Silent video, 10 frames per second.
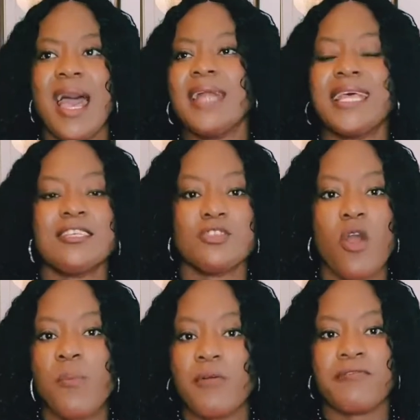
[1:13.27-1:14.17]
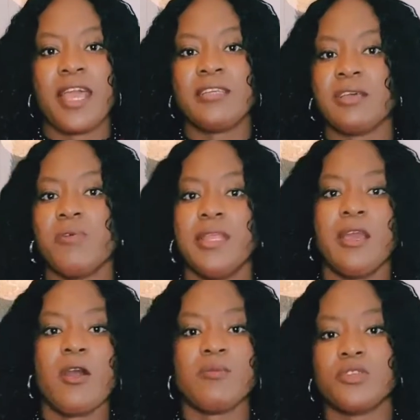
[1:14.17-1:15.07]
And there's no perfection when
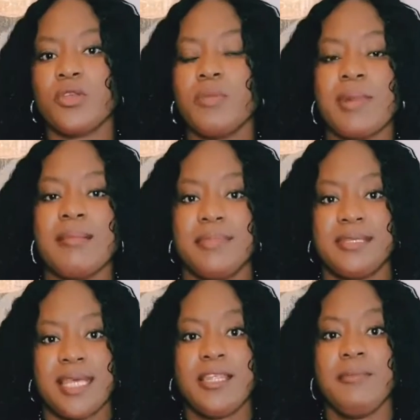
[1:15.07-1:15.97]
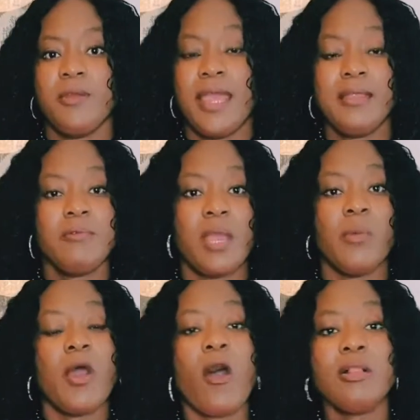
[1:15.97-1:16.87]
it comes to human beings. Anyway,
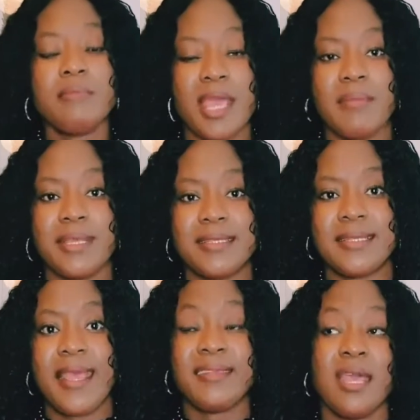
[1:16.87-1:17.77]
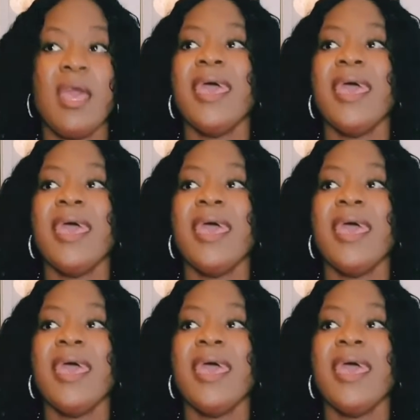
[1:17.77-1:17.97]
we all make mistakes.